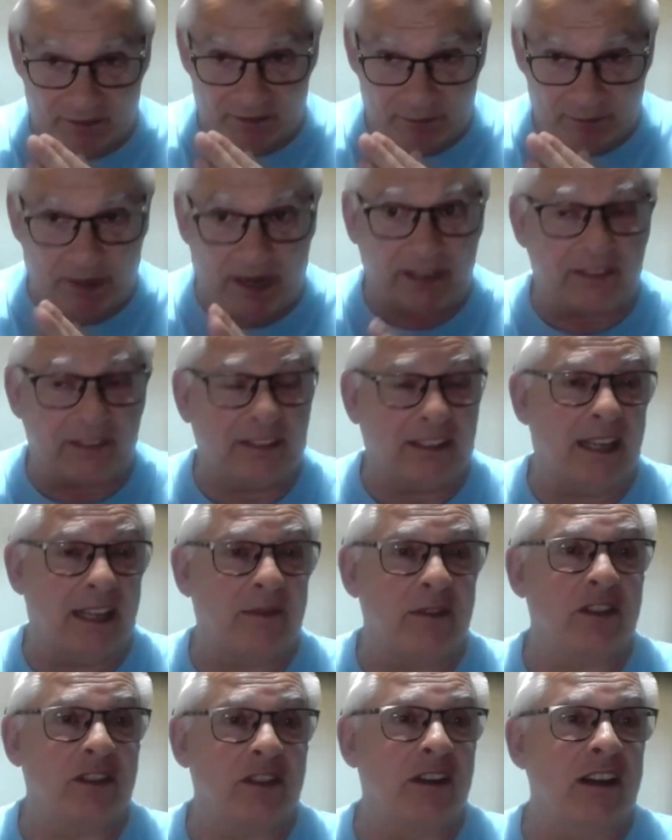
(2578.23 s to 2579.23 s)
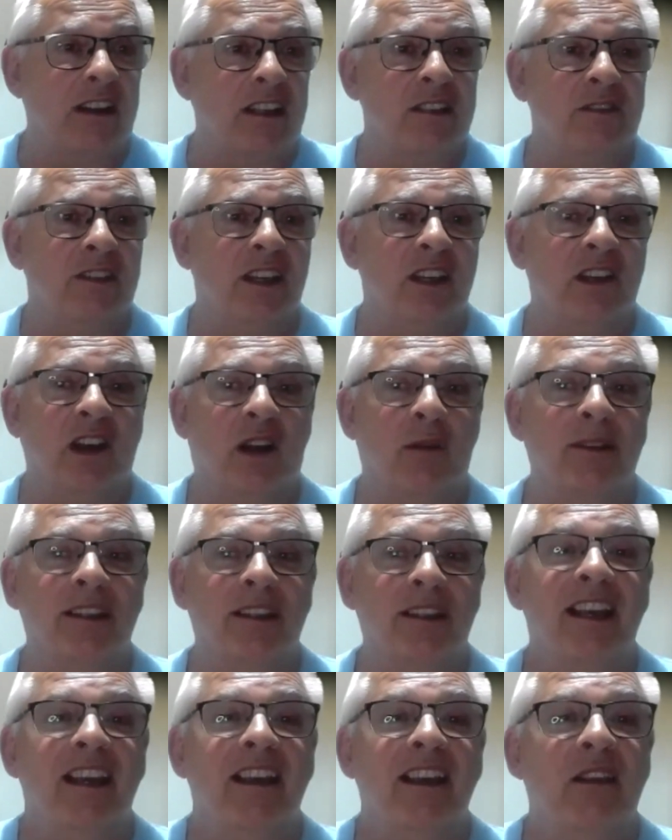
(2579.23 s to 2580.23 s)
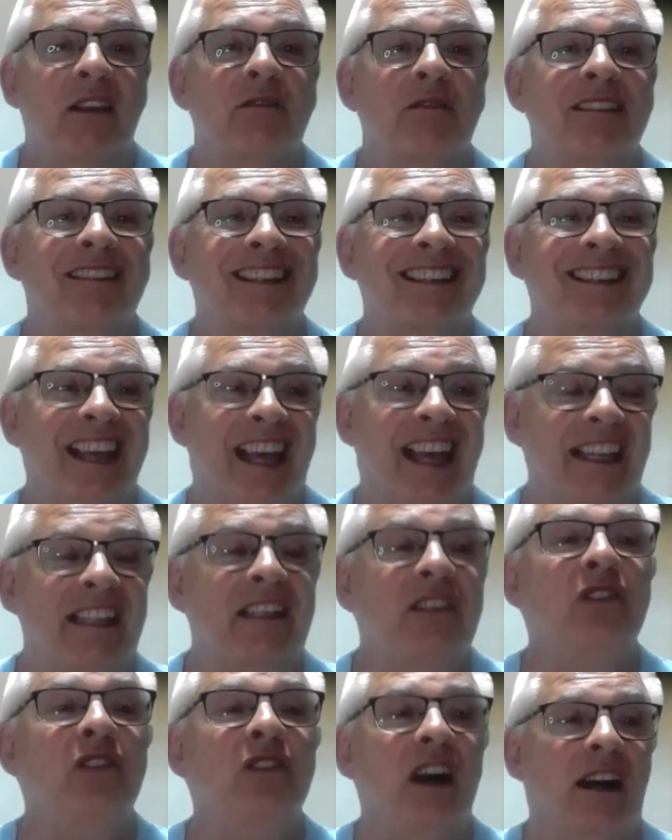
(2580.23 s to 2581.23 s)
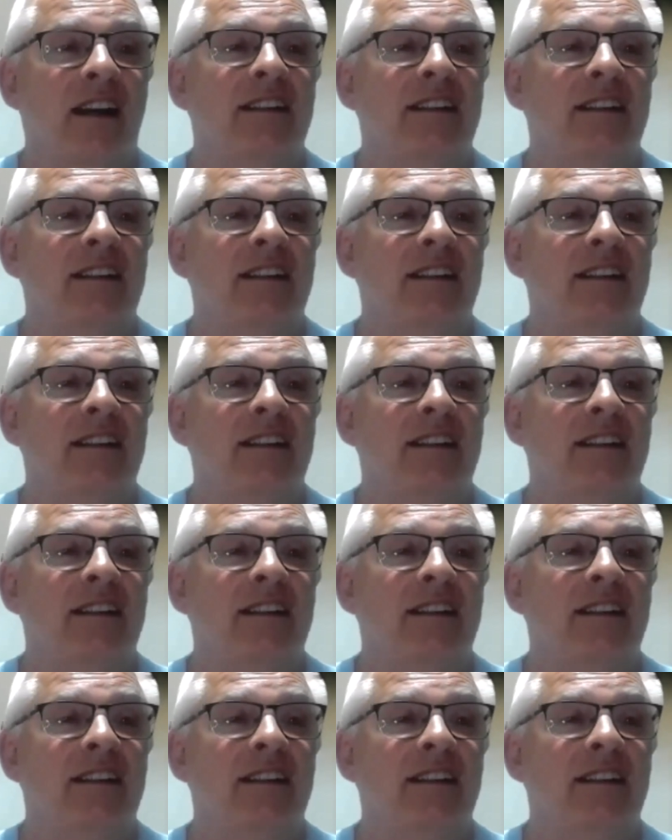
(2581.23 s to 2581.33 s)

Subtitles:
back to David's science fair comment, there is a danger